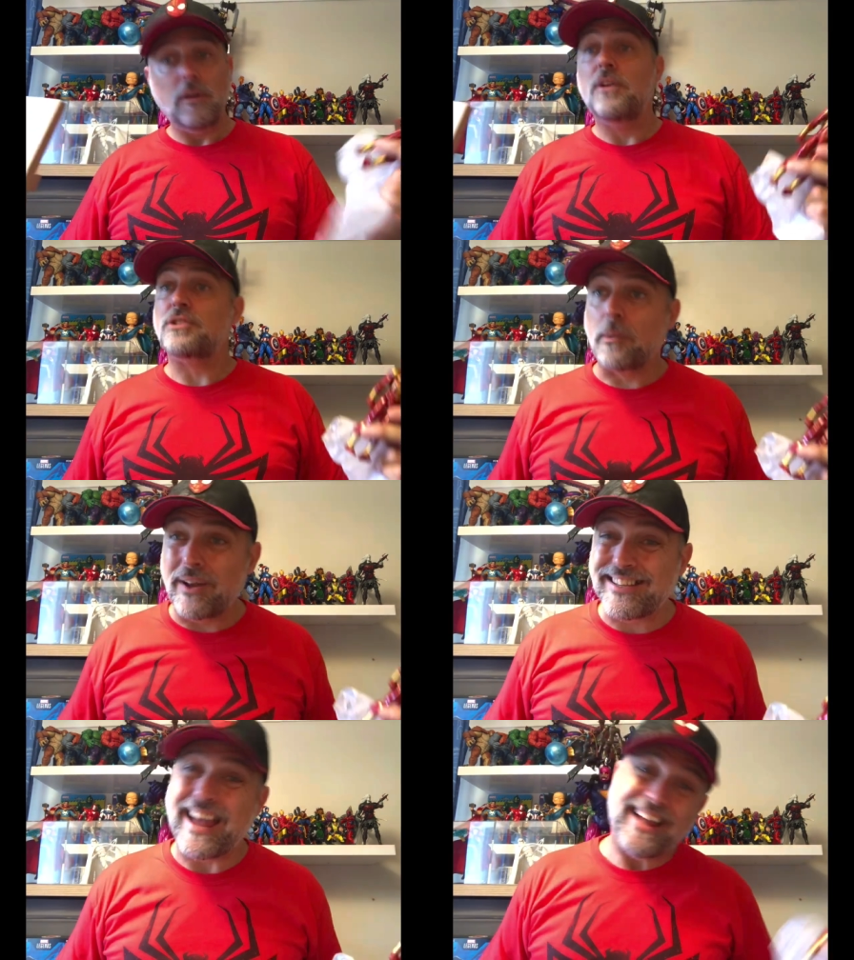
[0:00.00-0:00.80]

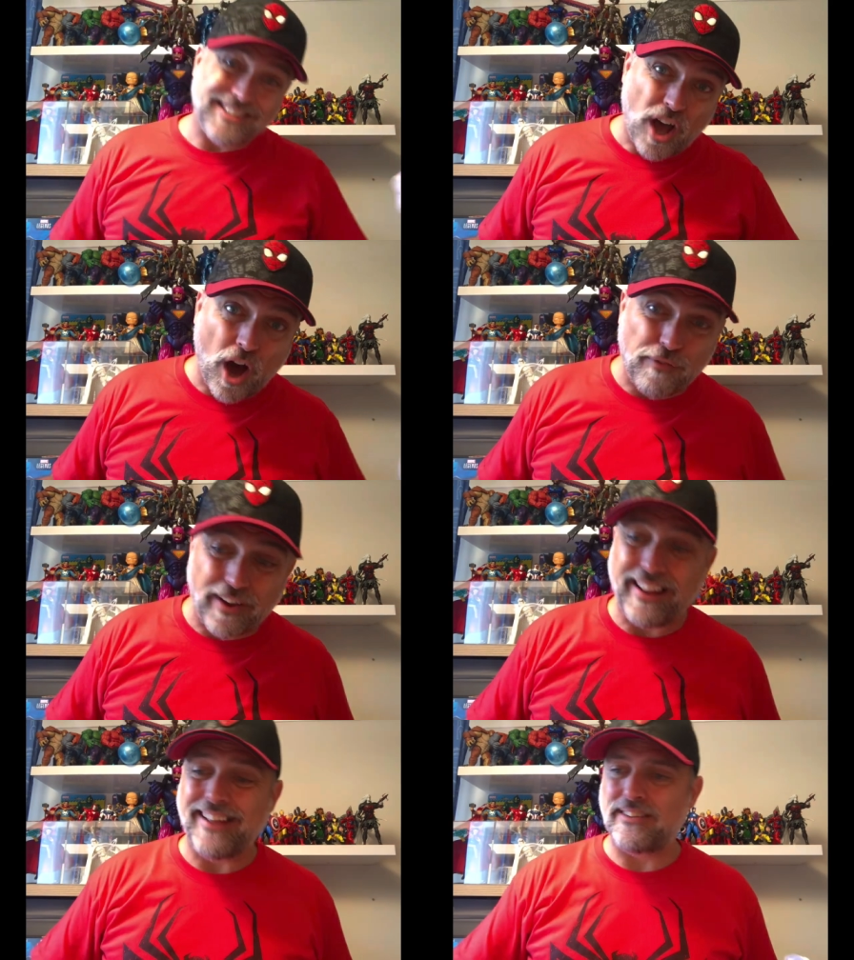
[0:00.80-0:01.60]
Somewhere his hands. I'll
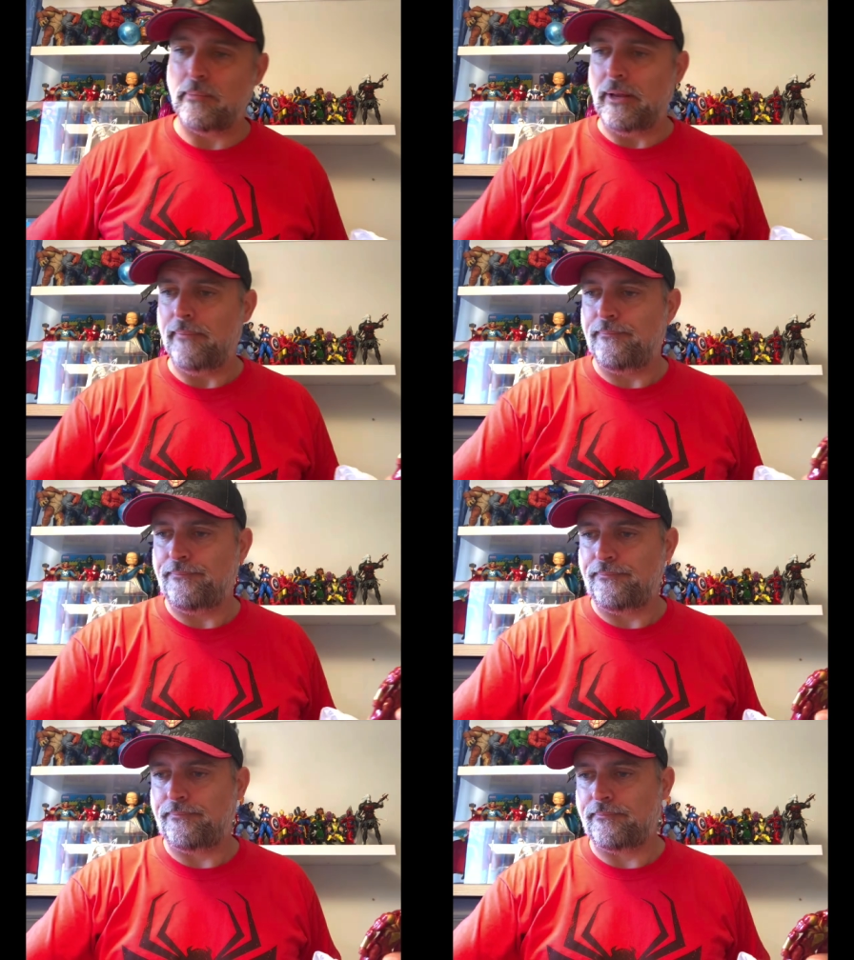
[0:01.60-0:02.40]
find the hands in a minute.
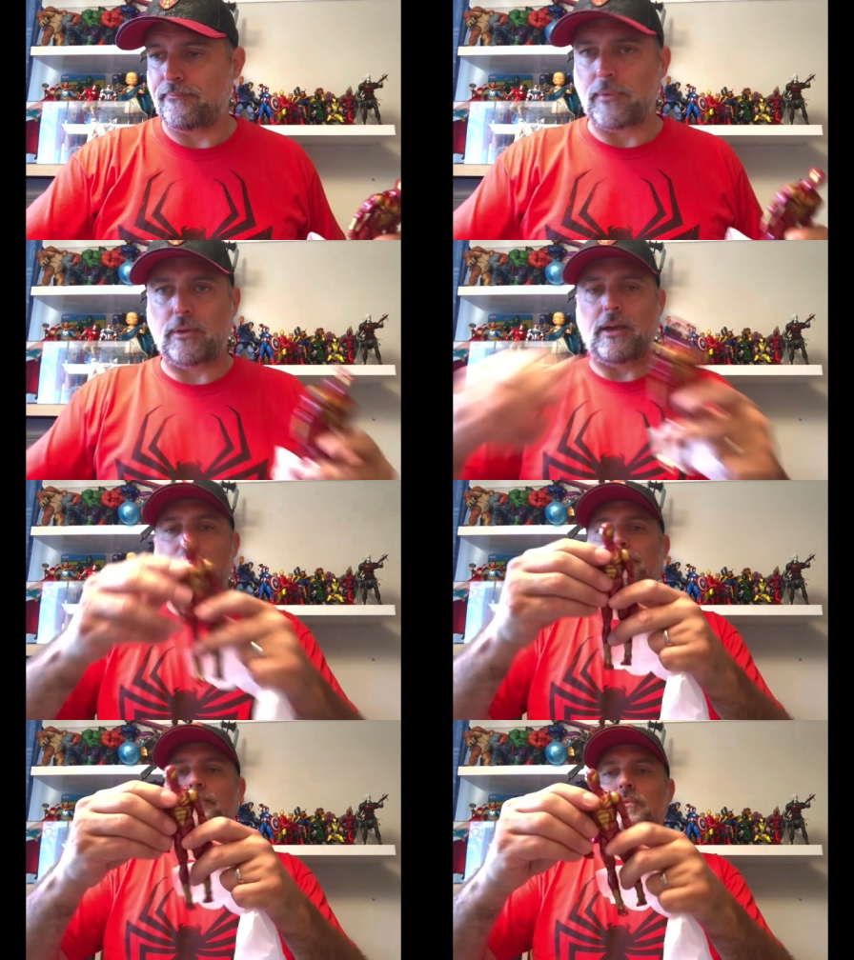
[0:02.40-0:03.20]

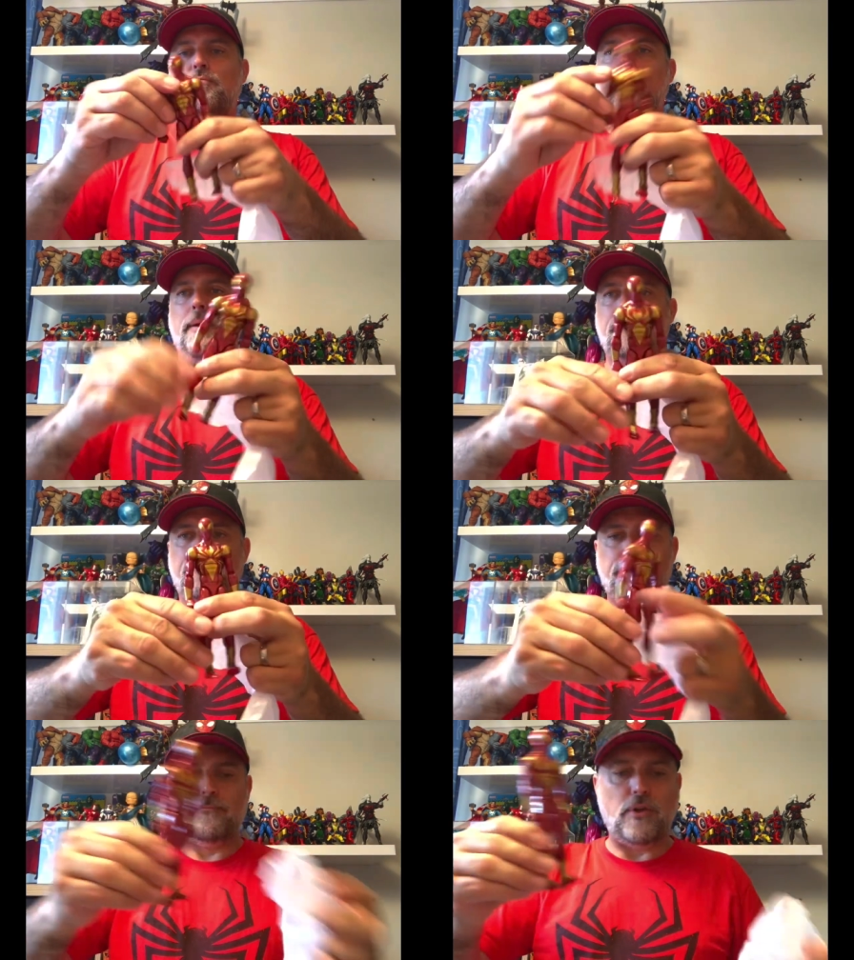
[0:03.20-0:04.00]
Okay, right.
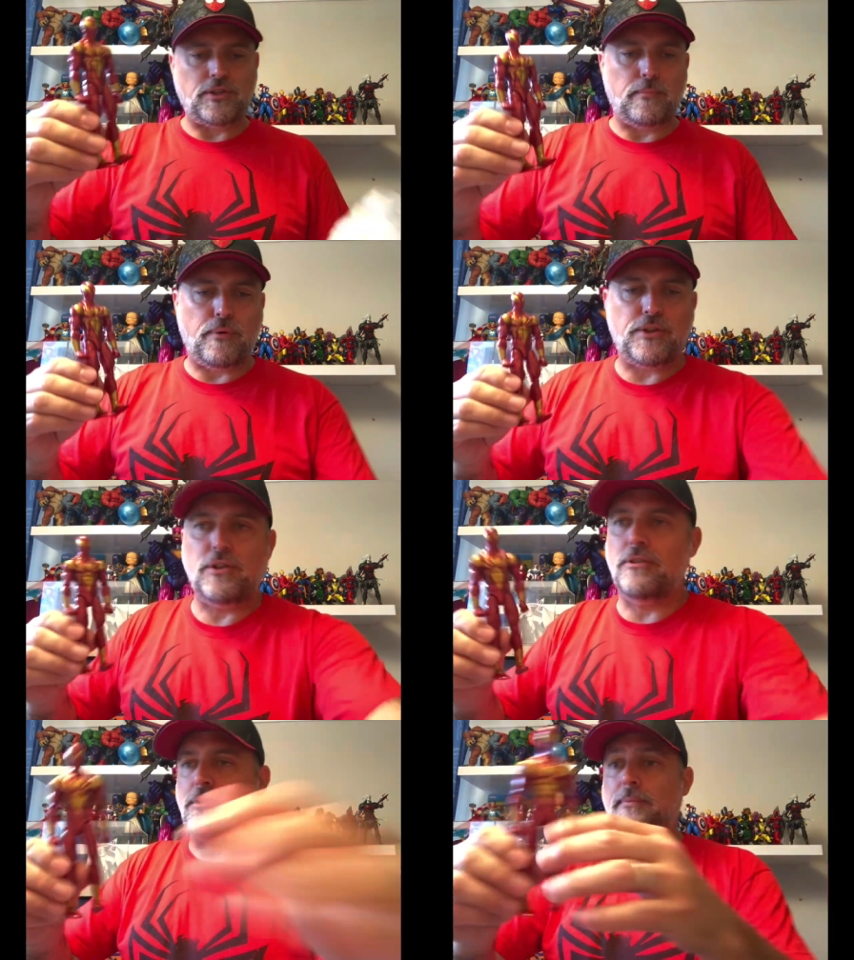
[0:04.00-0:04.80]
First
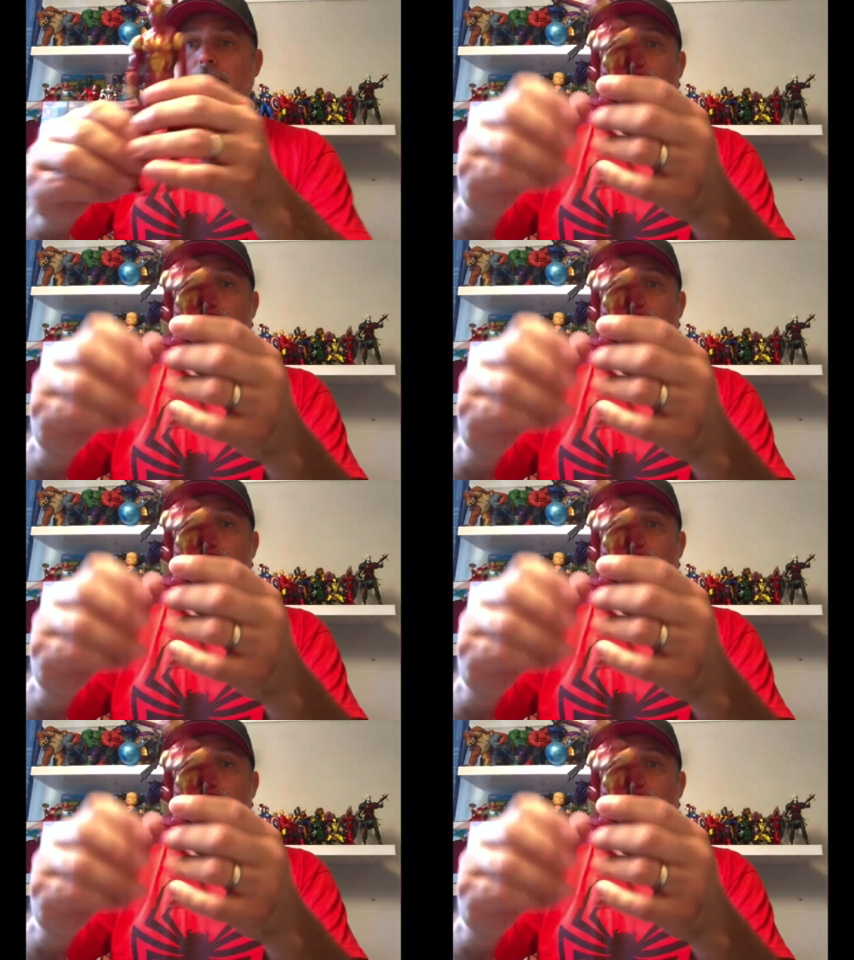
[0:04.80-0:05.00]
impressions.